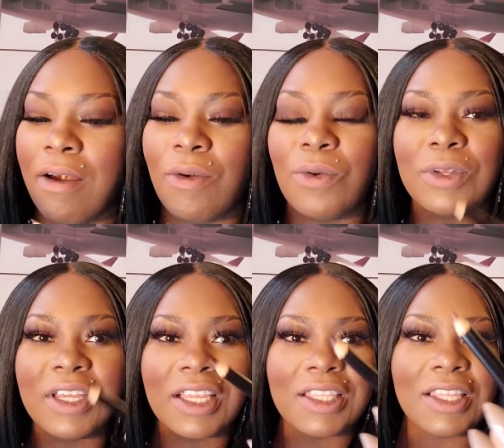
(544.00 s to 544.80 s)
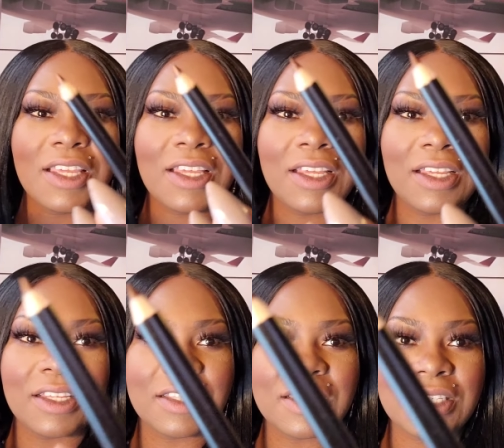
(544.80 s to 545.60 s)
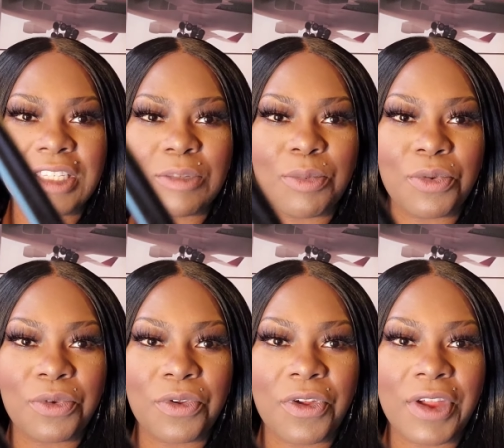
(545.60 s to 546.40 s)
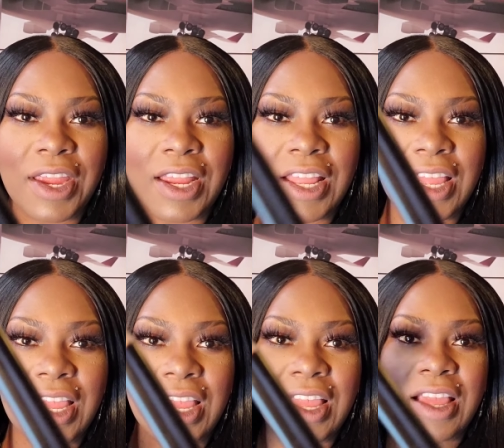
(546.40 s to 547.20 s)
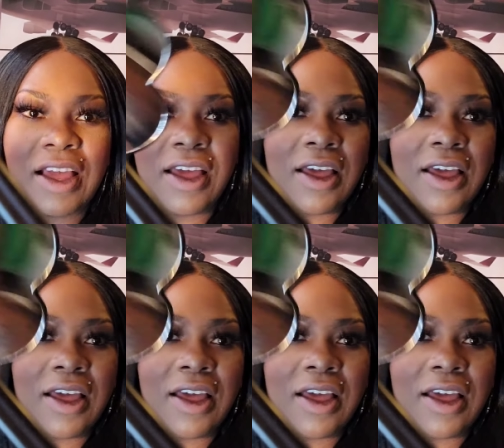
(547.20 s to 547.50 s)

Oh, look at this. This is pretty.